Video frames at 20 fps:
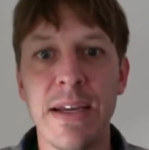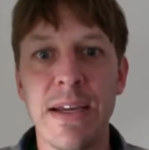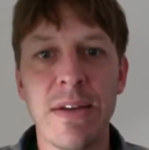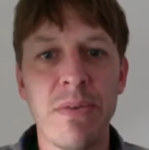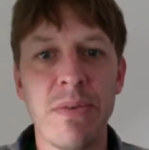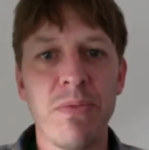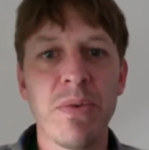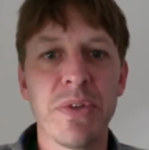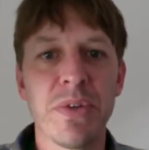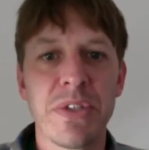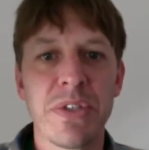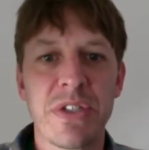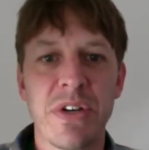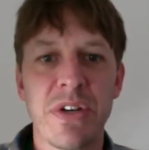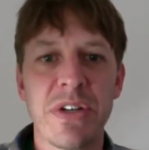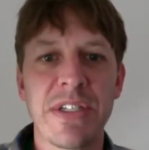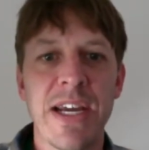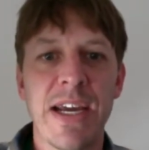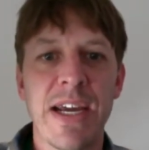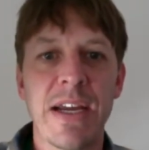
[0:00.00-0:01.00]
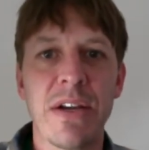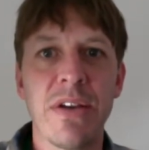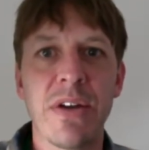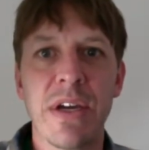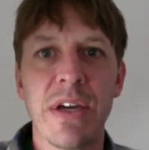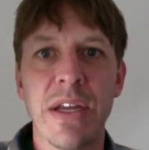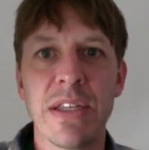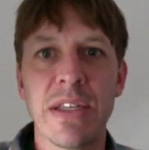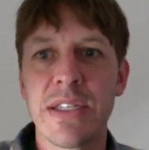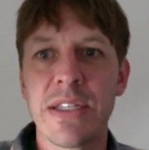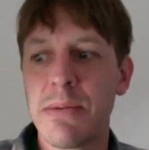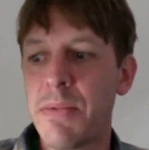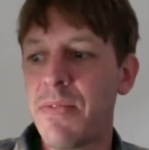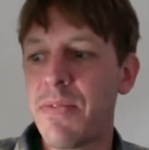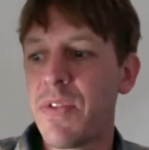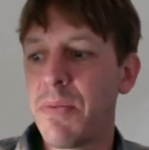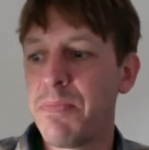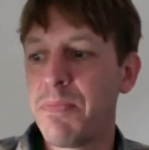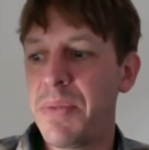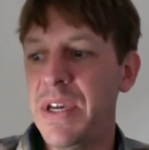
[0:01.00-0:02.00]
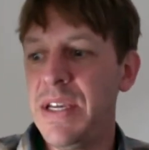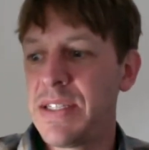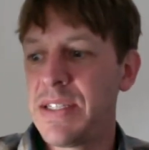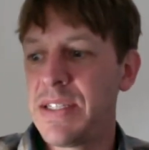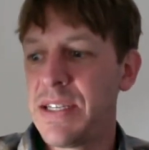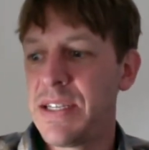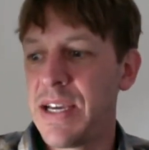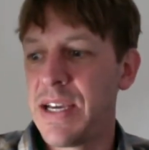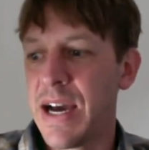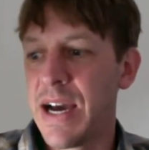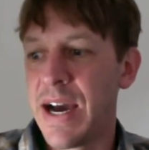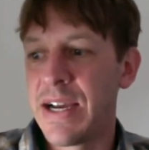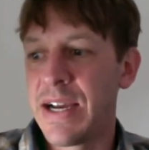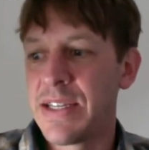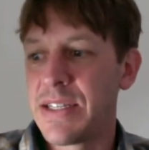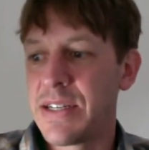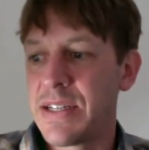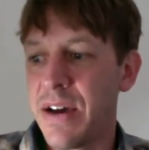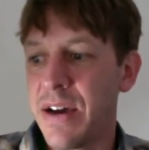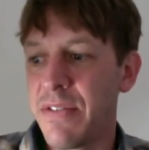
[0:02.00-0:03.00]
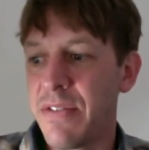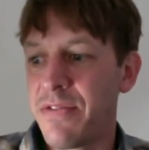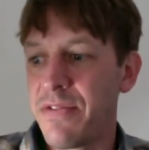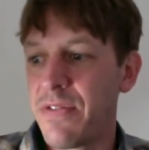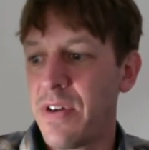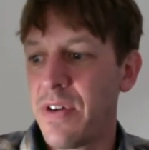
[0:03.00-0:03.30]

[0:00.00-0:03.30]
We'll start taking a look at some of the PCI stuff